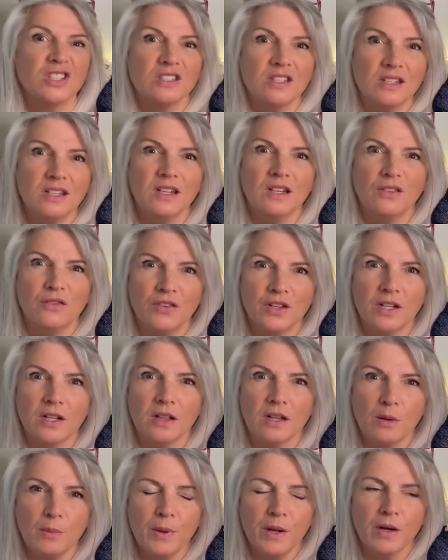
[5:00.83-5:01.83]
to knit a
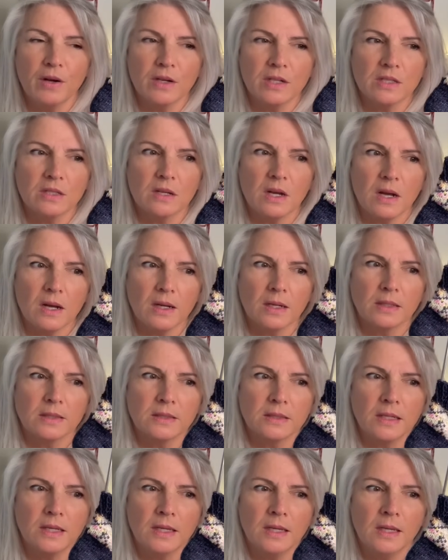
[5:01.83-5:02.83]
vanilla pair of
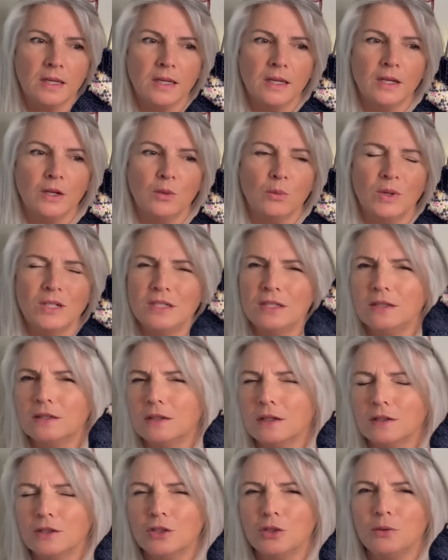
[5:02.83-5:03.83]
socks. Once you
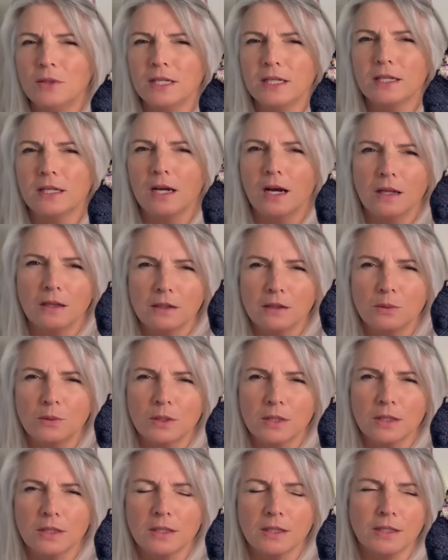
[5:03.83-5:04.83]
start doing color
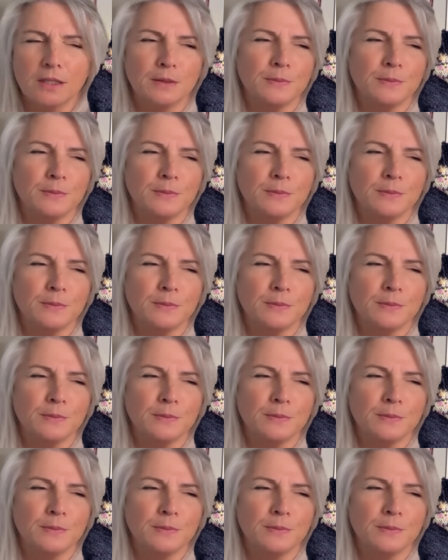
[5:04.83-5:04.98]
work,